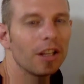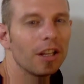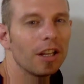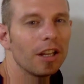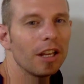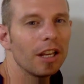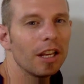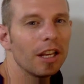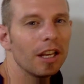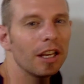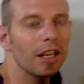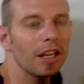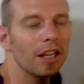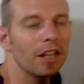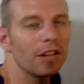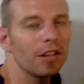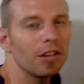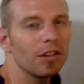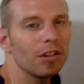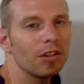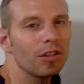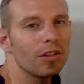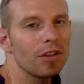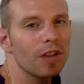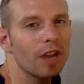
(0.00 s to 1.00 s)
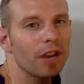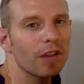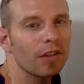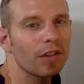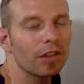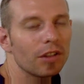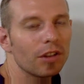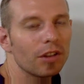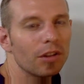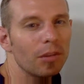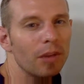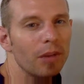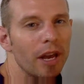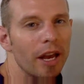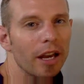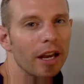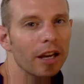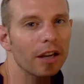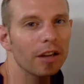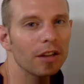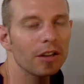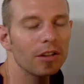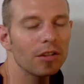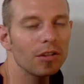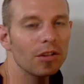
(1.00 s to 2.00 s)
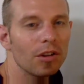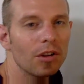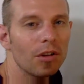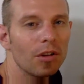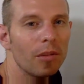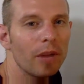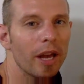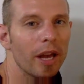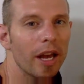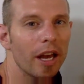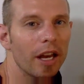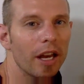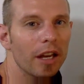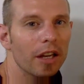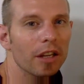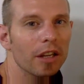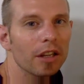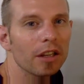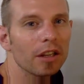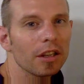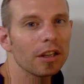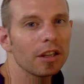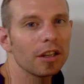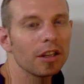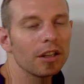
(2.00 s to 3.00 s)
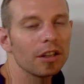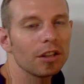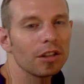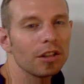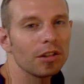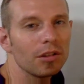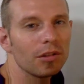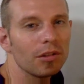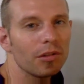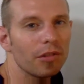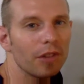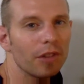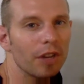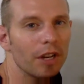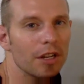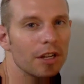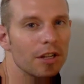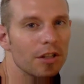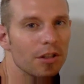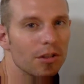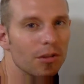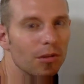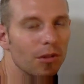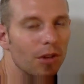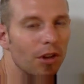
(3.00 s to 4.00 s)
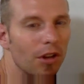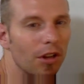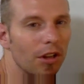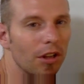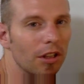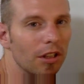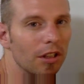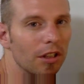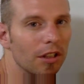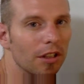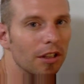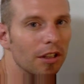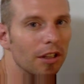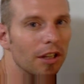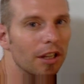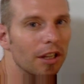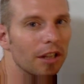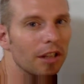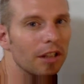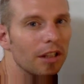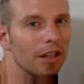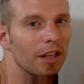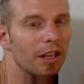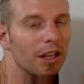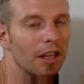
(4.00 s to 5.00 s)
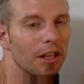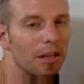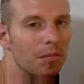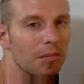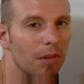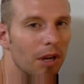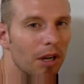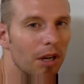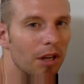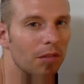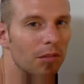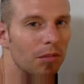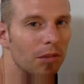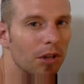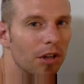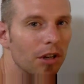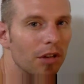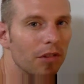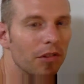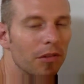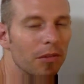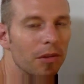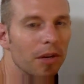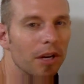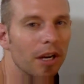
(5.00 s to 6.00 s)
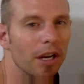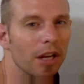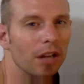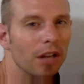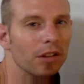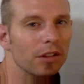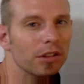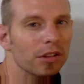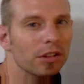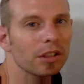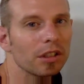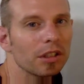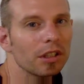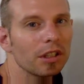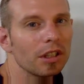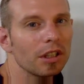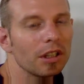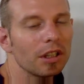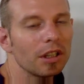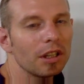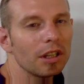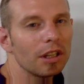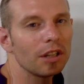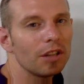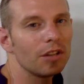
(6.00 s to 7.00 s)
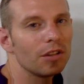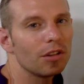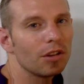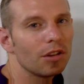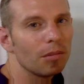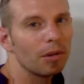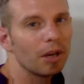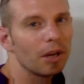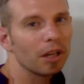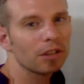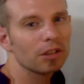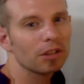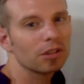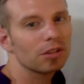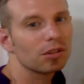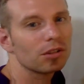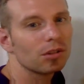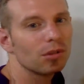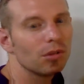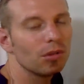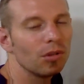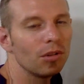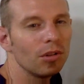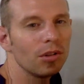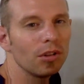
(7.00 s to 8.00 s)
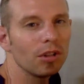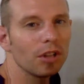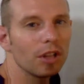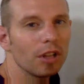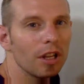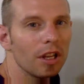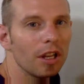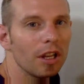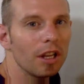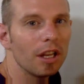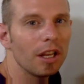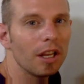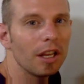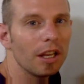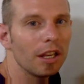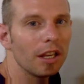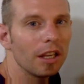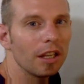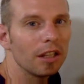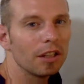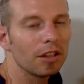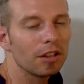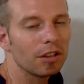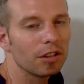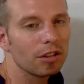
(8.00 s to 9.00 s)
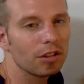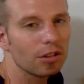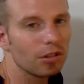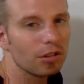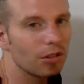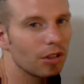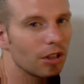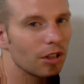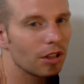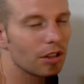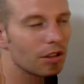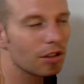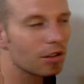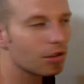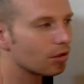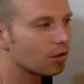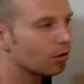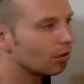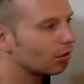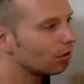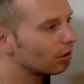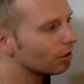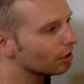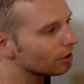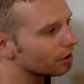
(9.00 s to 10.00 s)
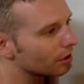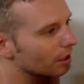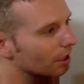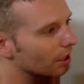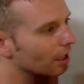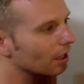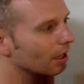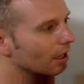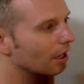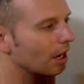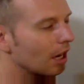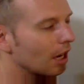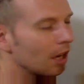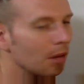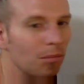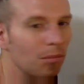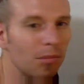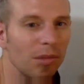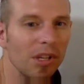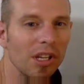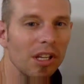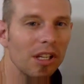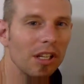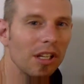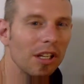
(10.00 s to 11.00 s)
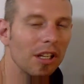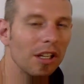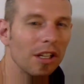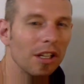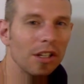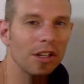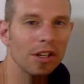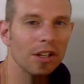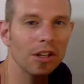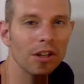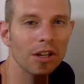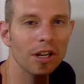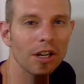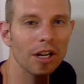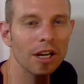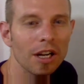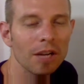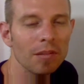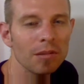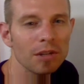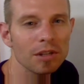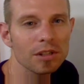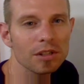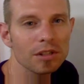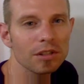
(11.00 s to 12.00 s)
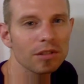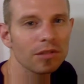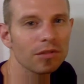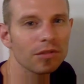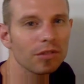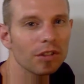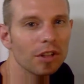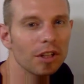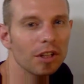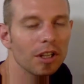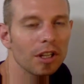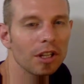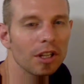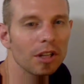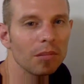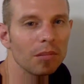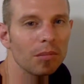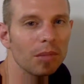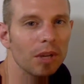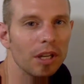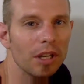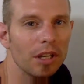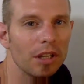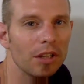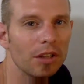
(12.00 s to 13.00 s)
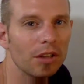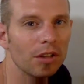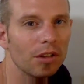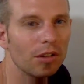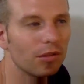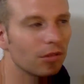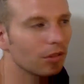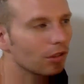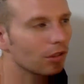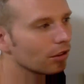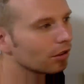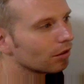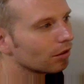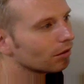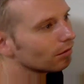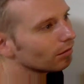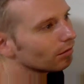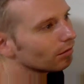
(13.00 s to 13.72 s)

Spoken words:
and you have to go back. You go back. You find your wallet at the 8-mile mark from your house. You go back to school, and you get to school and you say, "I'm beat. I must have biked over